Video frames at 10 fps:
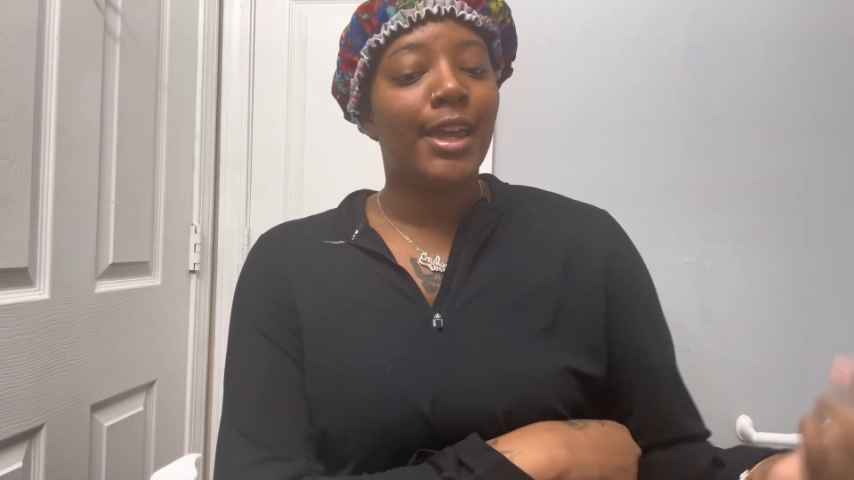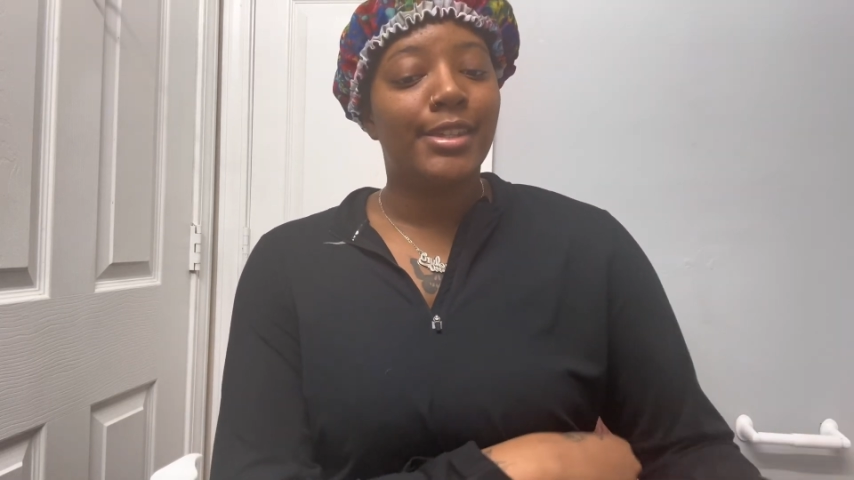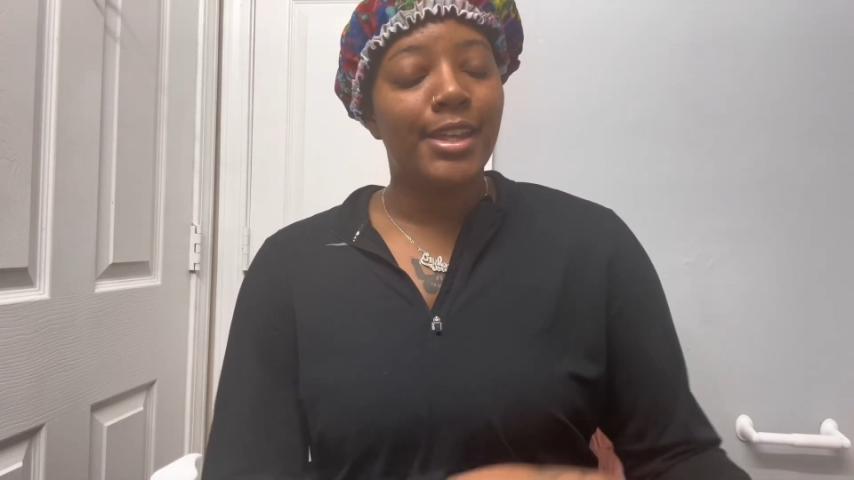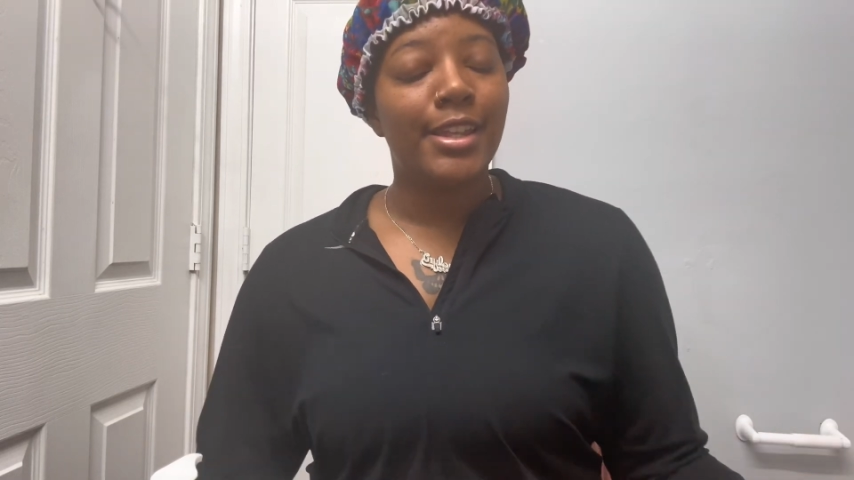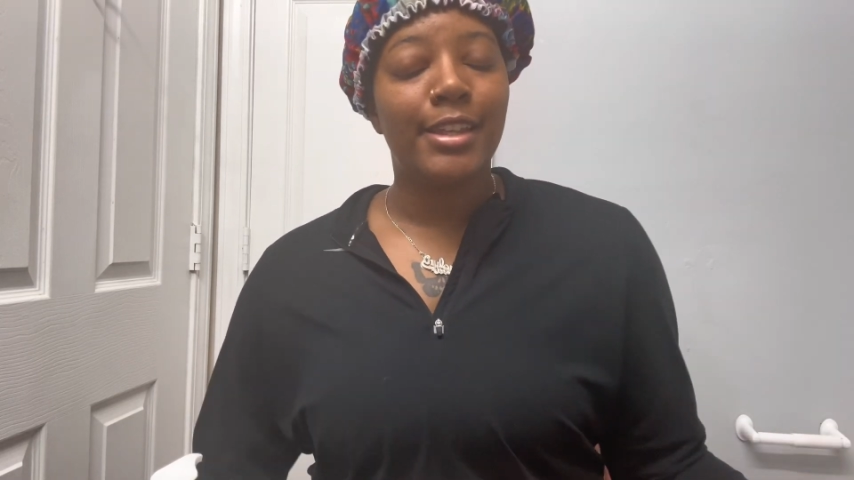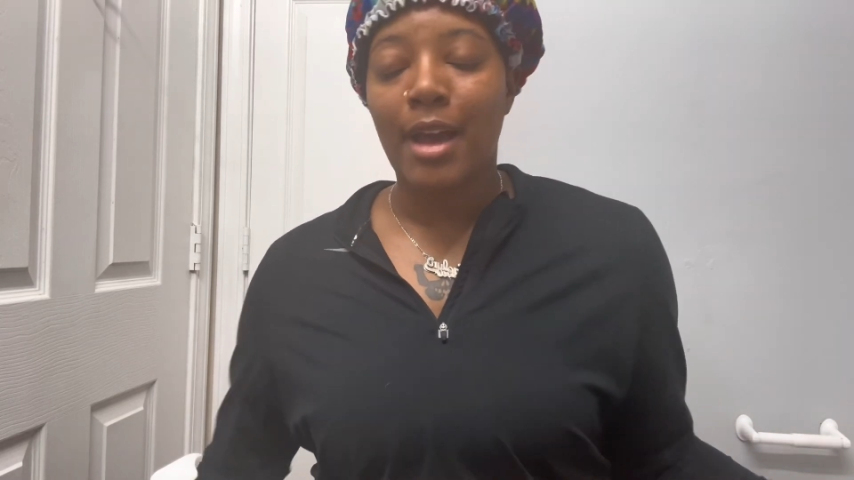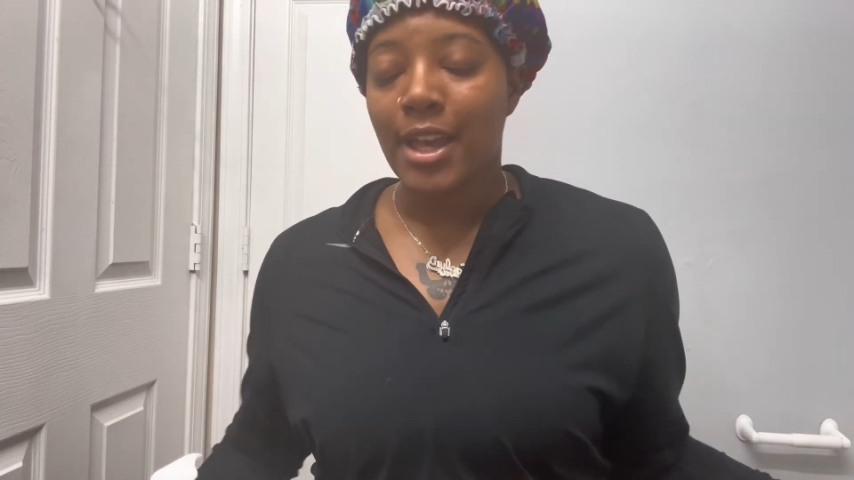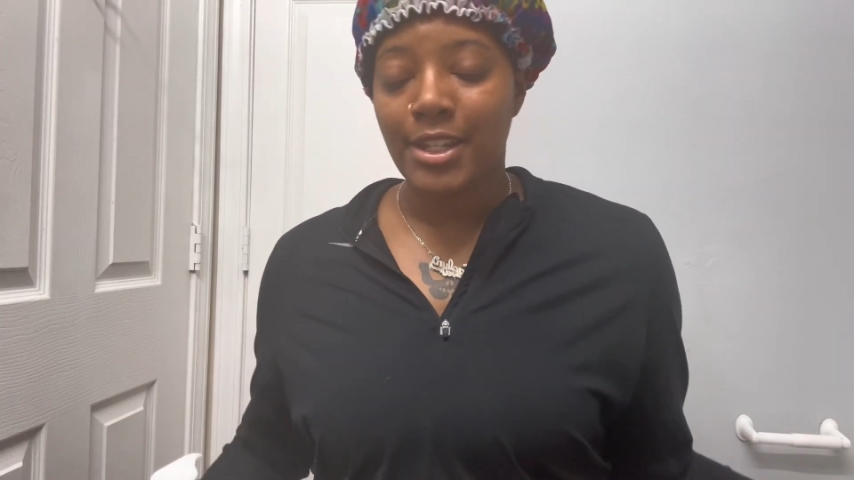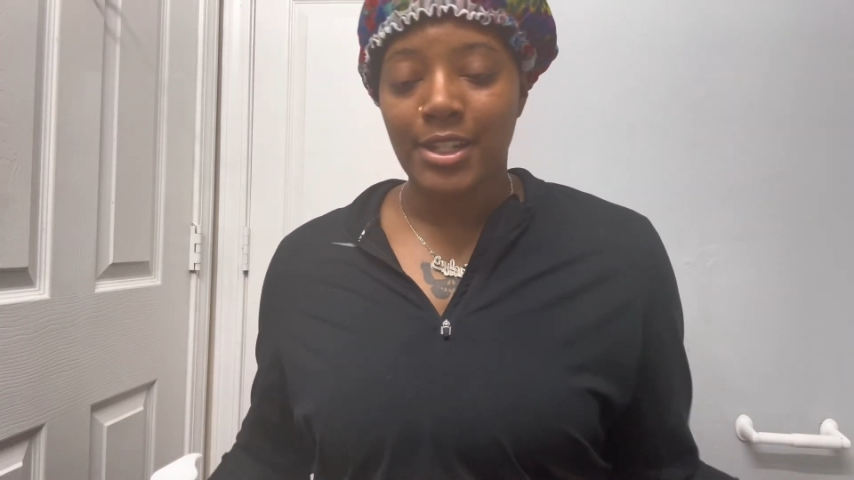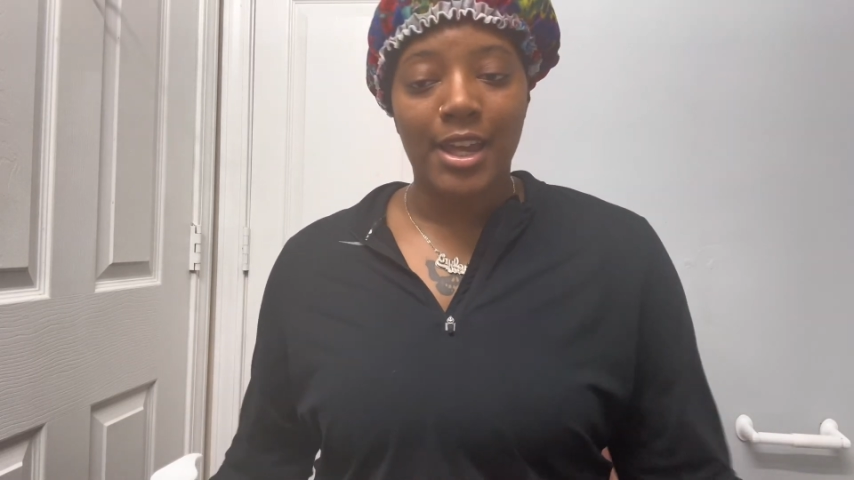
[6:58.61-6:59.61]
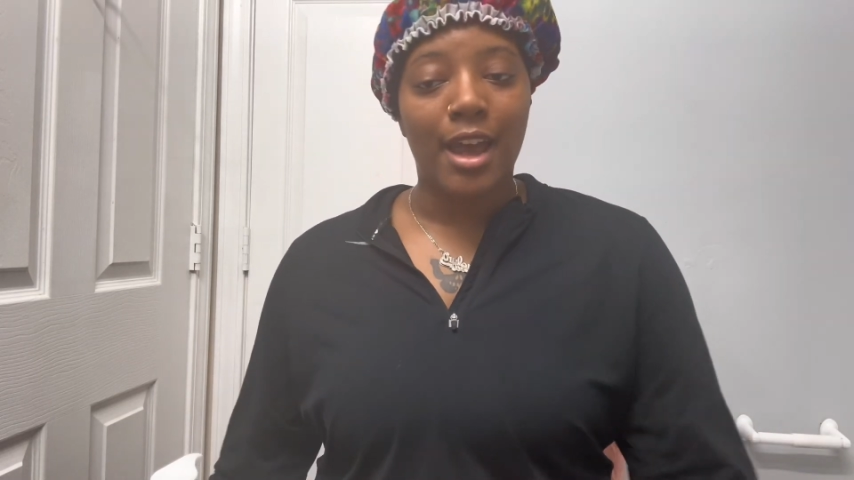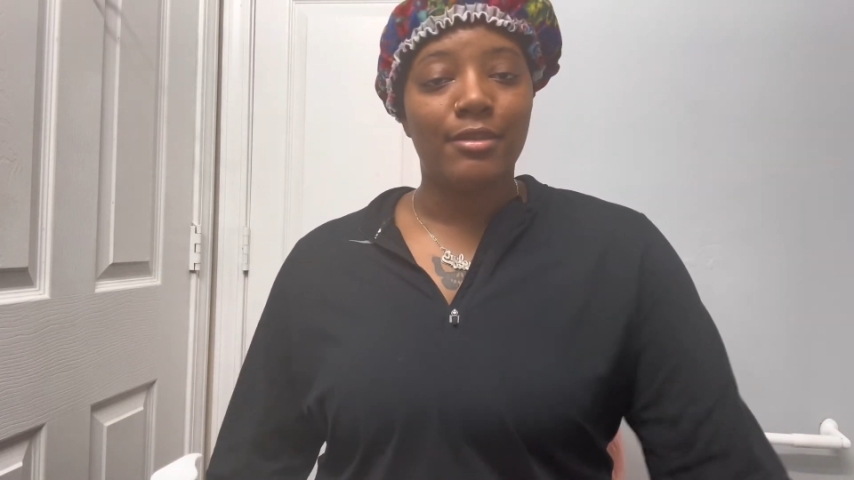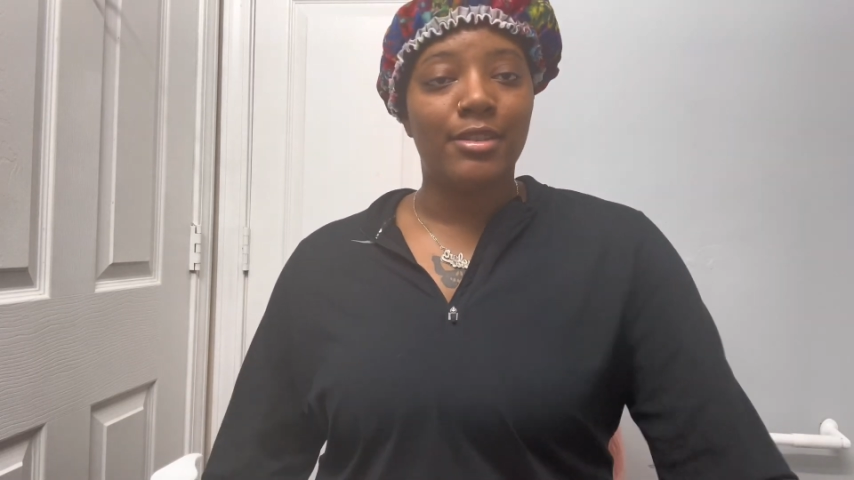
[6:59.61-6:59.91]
Send my shit out